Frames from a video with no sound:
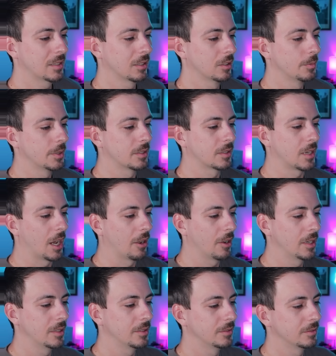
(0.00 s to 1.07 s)
it's a little bit
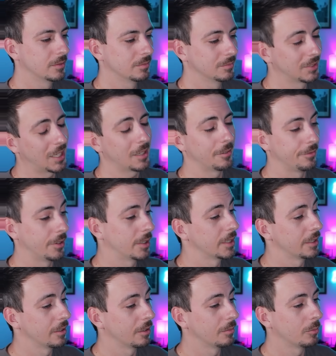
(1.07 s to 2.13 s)
scary. Kind of funny
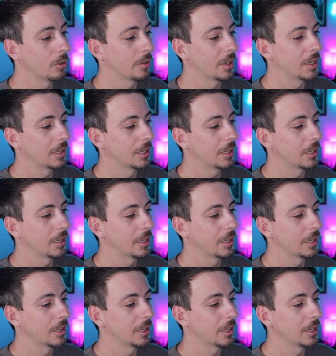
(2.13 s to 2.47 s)
though, more than